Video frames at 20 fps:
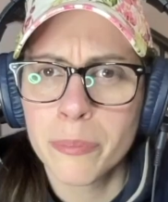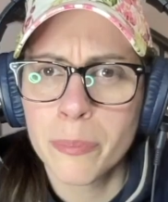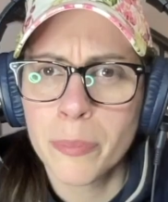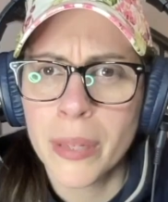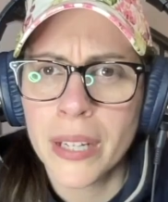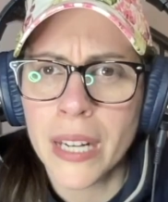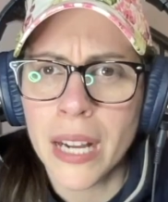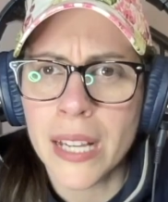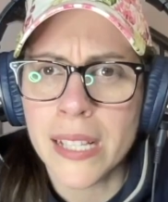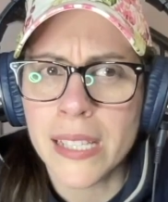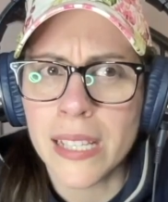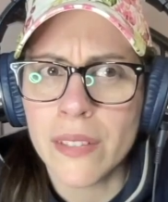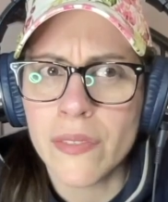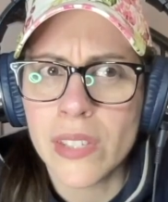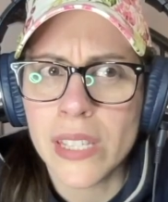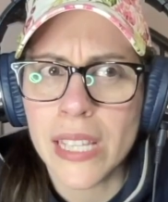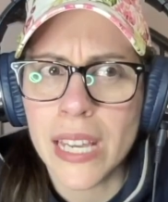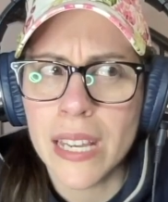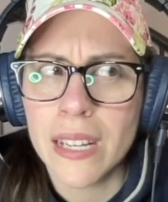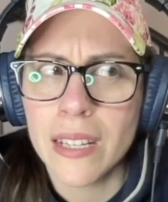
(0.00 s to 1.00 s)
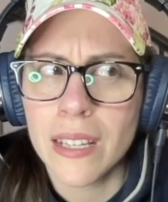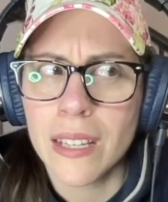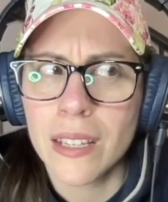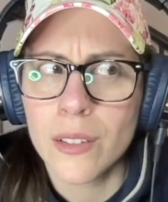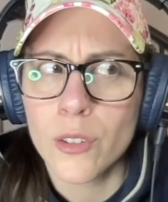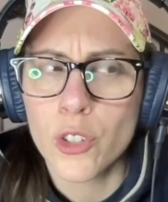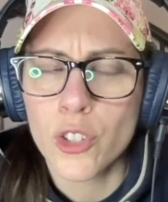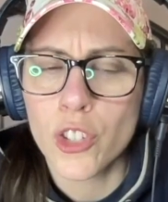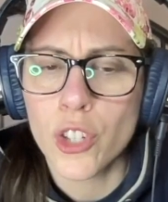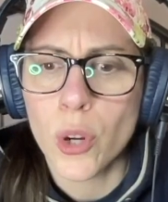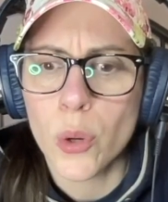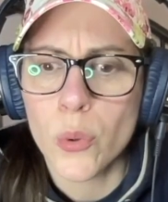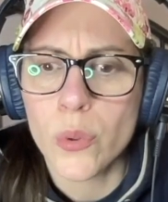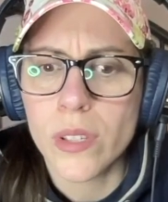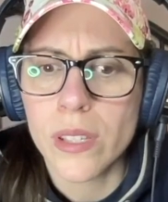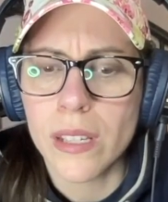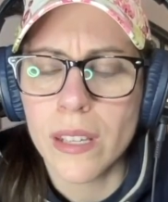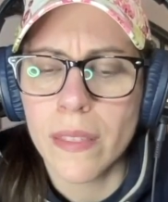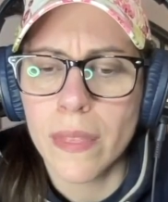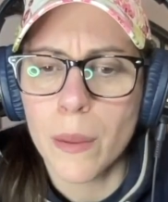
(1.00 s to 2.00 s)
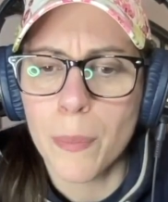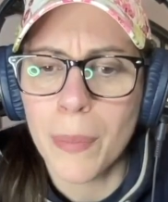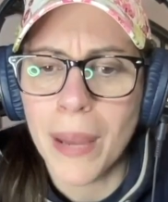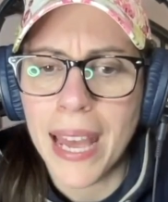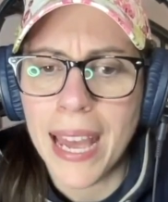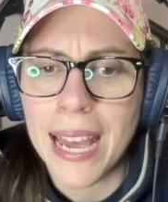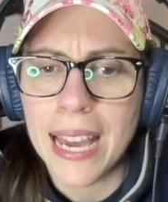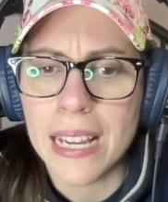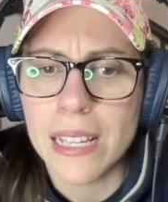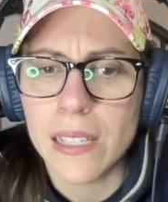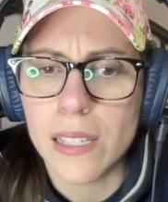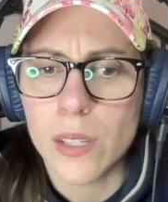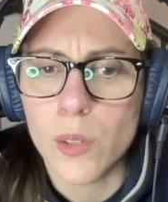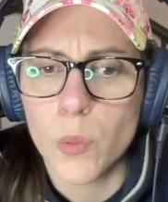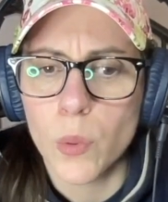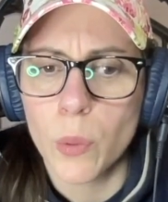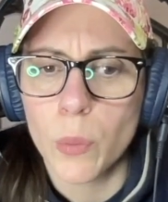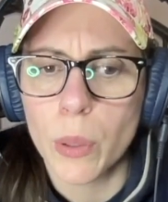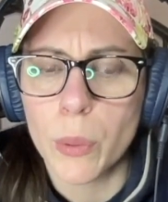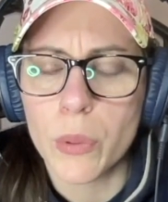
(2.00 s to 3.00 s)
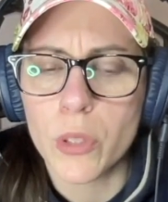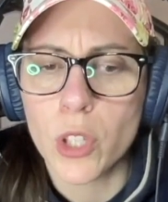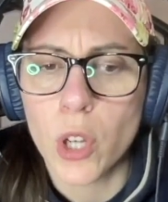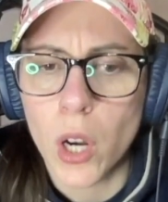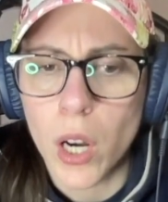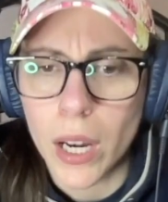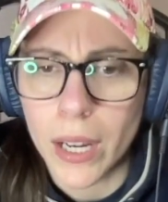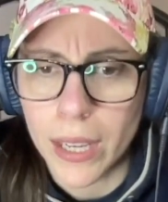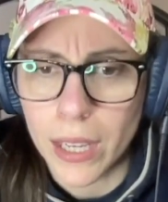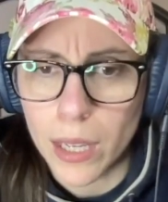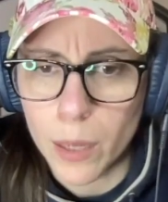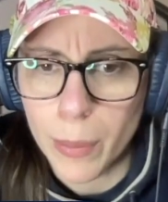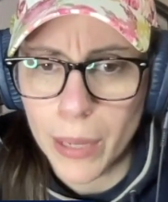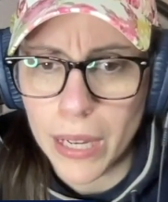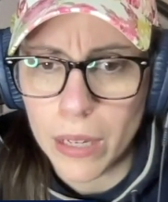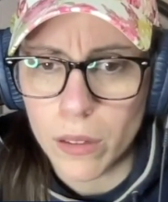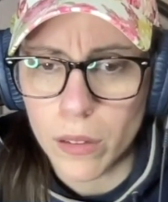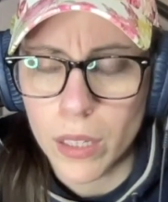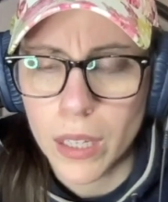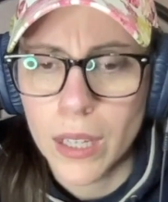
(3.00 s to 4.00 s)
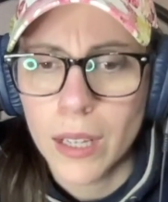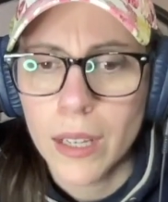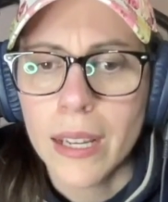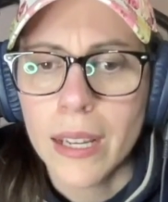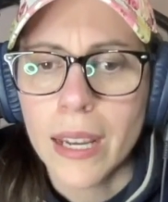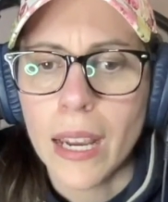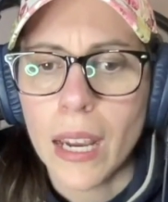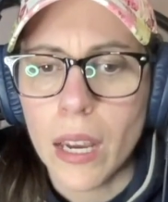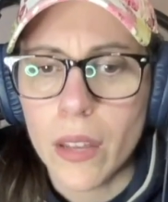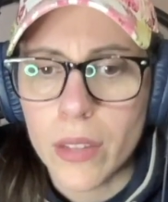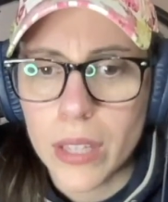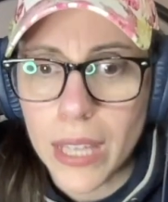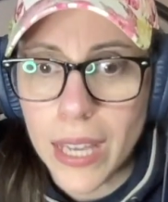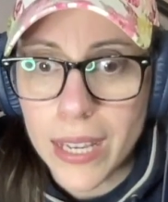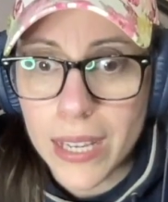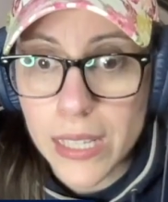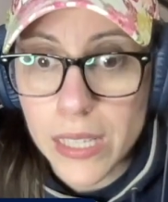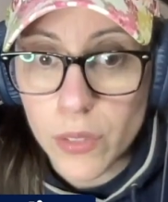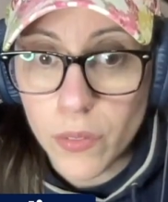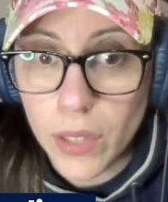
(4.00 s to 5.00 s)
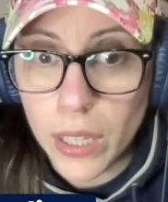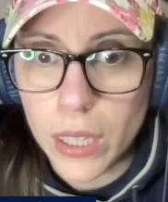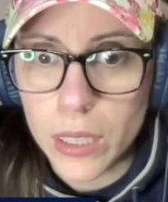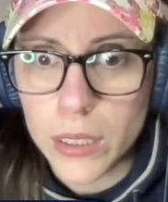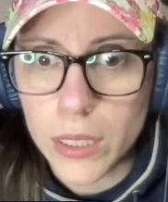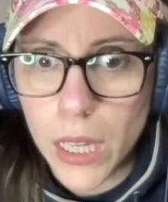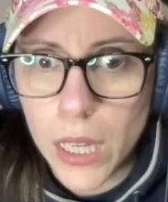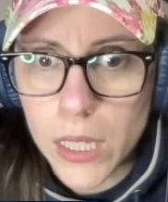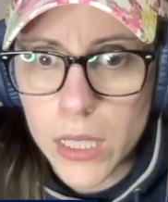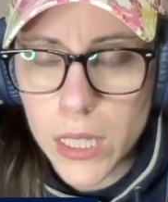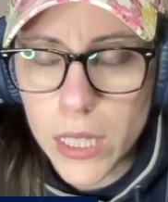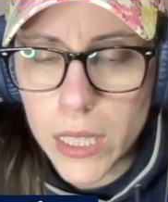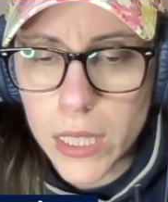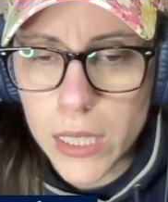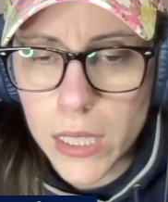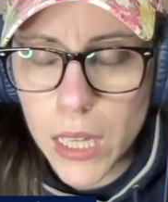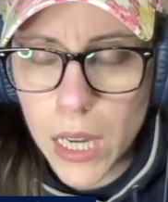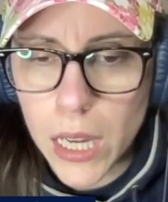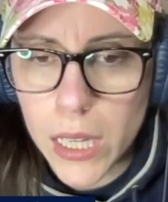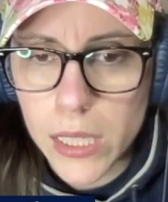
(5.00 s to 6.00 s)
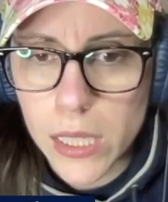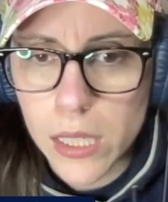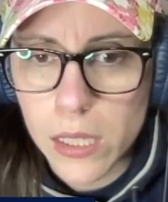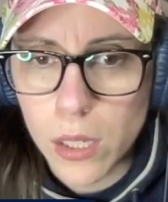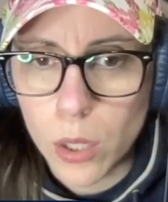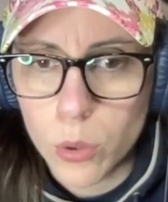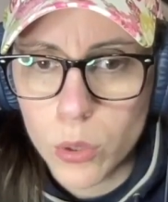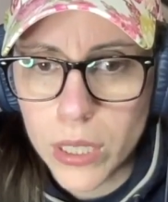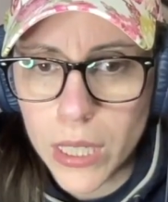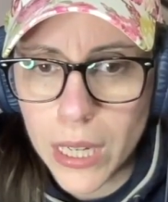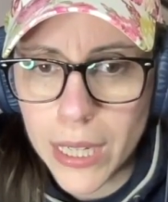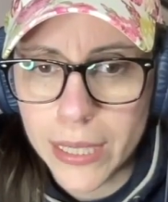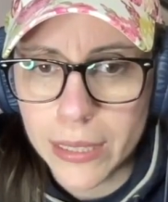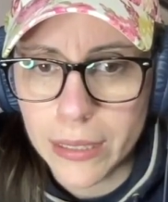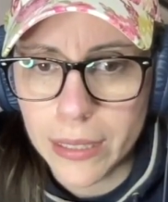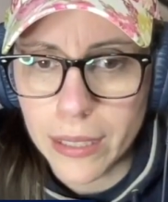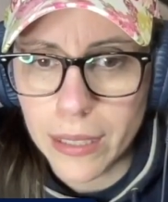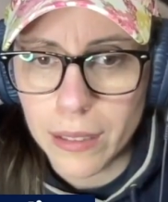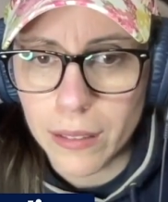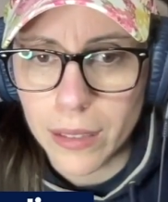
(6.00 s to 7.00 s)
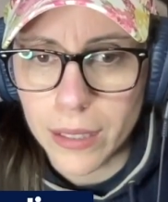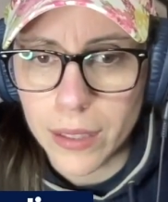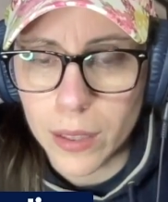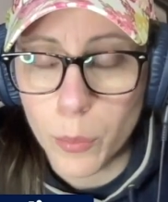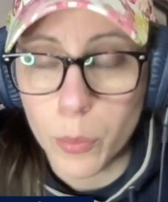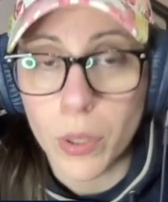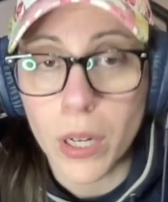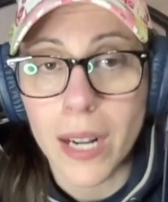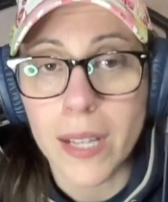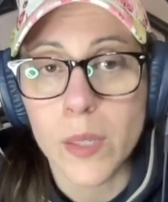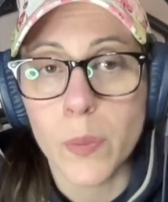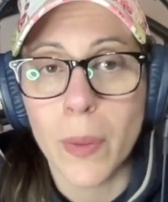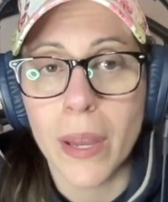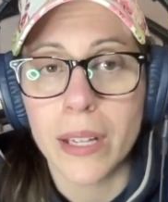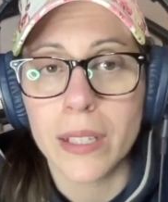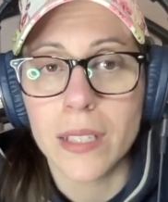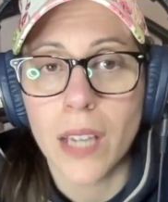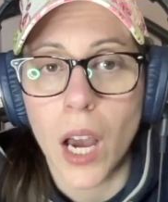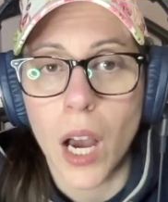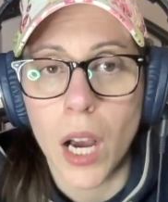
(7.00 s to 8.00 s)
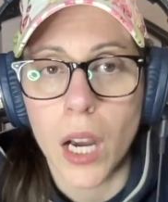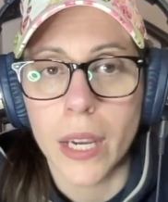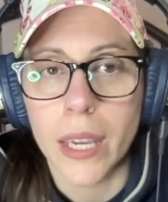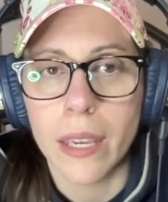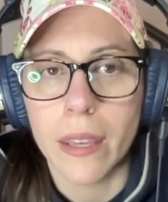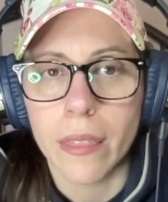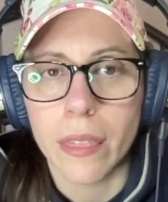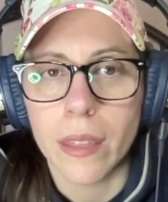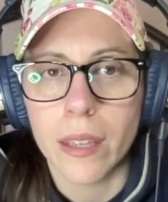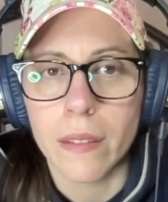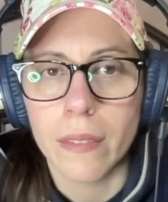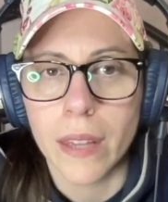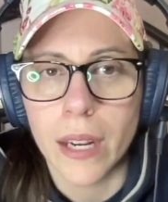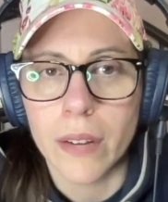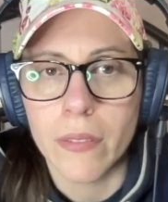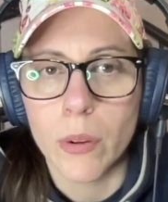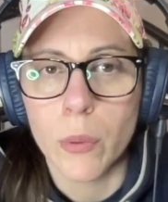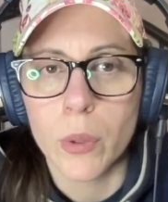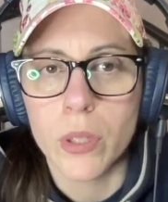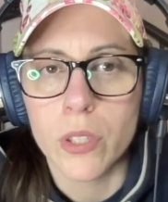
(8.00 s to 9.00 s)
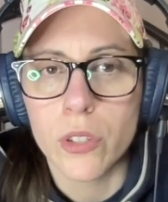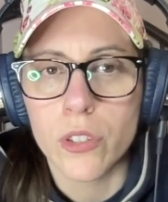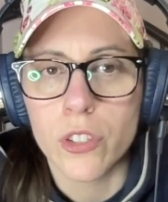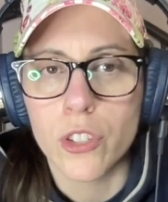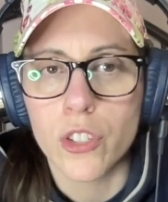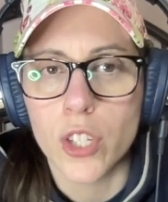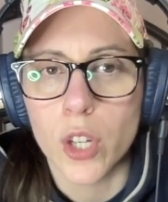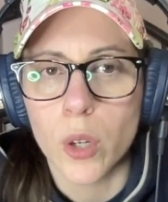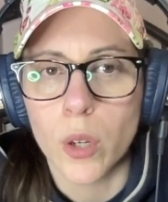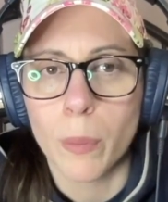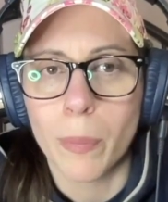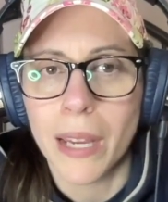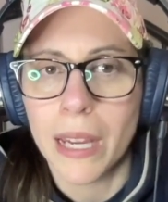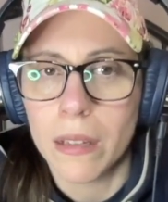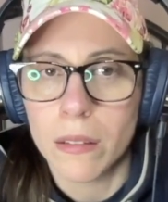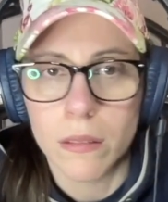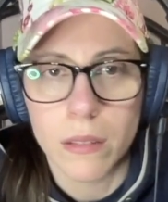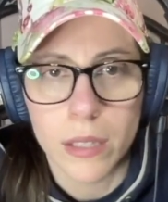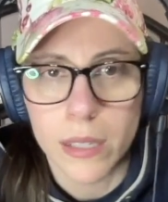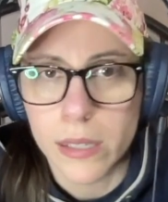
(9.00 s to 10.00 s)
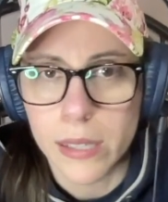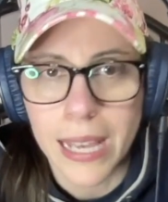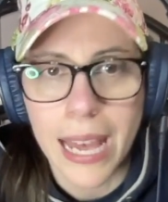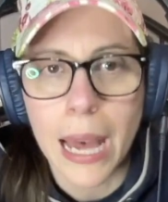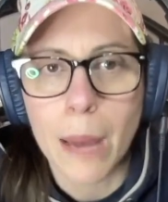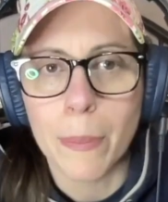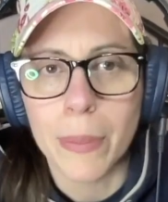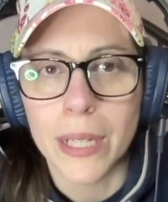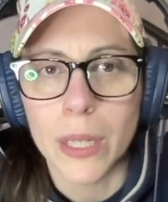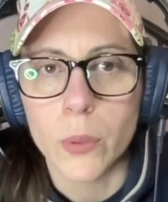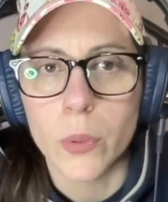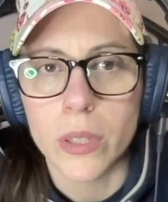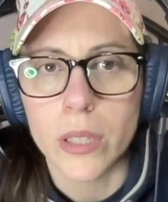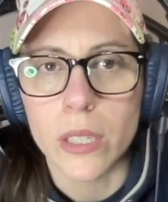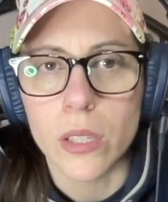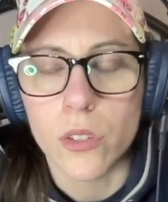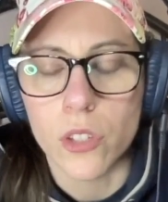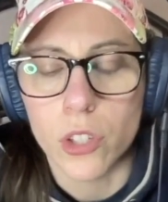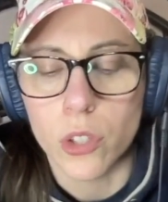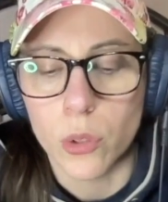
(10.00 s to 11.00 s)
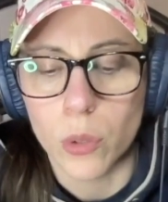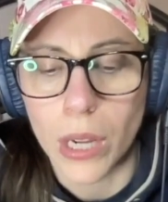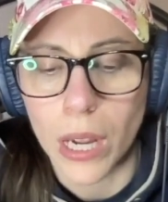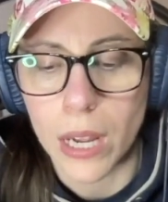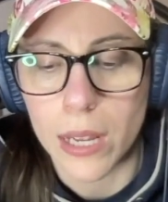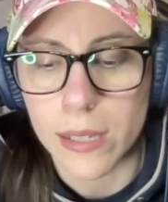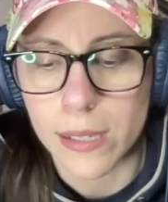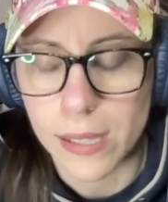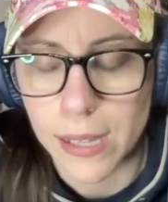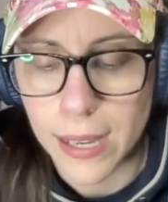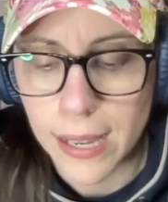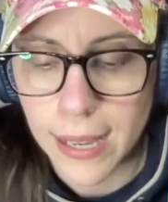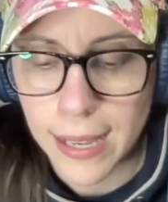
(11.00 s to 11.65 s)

But as I've said in shows in the past when we were talking about how the Yankees have held on to these guys so tightly. Like the prospect hugging thing that everyone used to joke about is happening with these two guys.